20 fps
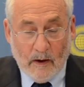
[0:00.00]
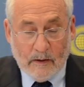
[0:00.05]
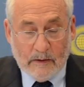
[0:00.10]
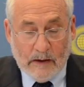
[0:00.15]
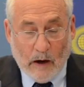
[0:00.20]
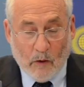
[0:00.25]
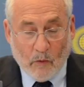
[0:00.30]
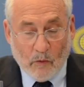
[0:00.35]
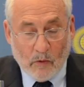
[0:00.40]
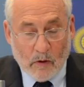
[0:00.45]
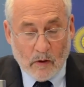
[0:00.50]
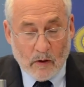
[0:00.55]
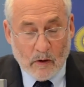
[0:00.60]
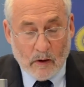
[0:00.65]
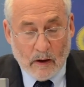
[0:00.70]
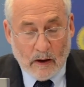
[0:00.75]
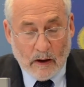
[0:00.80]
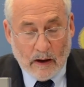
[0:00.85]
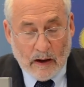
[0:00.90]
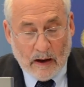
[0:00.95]
Now,
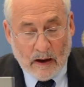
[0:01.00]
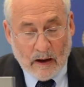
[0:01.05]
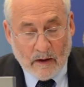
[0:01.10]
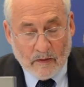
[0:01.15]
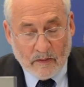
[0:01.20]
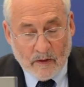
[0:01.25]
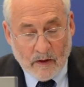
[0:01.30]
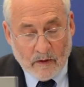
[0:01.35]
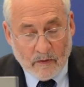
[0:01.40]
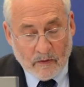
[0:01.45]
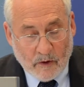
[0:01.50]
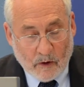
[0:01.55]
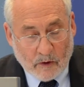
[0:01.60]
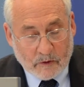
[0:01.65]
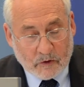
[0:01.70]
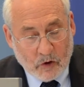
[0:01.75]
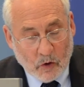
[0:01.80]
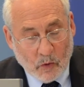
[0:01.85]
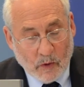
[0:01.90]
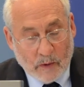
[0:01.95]
there
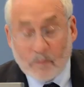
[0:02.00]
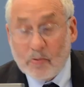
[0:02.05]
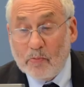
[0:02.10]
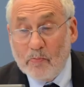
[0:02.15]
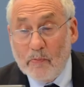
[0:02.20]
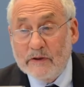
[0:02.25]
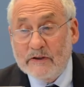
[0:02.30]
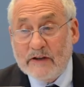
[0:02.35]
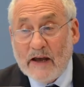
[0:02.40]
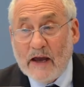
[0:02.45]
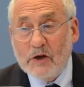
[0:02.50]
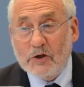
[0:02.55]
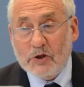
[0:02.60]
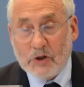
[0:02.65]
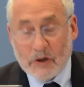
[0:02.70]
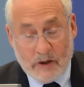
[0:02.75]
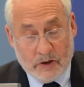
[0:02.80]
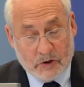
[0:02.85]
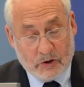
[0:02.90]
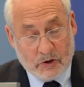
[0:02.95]
are two
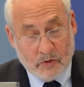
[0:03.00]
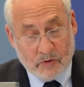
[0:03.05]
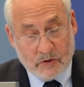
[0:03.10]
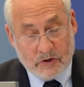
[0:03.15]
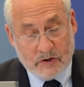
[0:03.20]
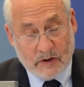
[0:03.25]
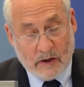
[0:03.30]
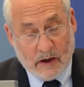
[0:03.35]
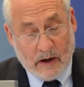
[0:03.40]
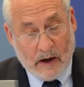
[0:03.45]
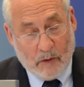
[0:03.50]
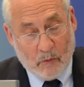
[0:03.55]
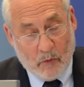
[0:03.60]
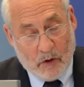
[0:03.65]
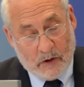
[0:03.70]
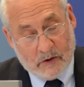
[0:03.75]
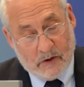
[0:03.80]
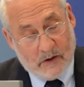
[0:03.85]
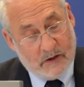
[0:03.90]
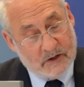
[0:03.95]
implementation issues I
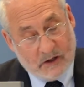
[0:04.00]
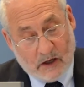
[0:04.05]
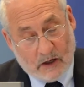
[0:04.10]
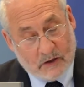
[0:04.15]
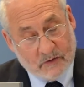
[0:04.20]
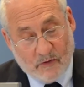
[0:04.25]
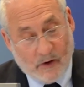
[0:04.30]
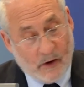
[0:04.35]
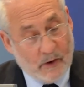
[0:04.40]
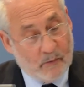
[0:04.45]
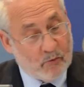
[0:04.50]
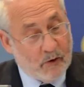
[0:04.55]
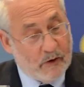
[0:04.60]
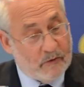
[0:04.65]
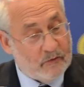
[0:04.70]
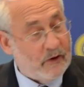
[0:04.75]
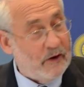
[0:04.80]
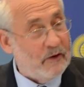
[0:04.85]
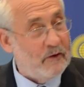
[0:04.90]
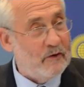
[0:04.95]
want to discuss very
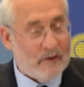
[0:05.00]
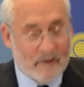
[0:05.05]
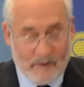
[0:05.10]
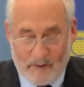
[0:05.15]
briefly.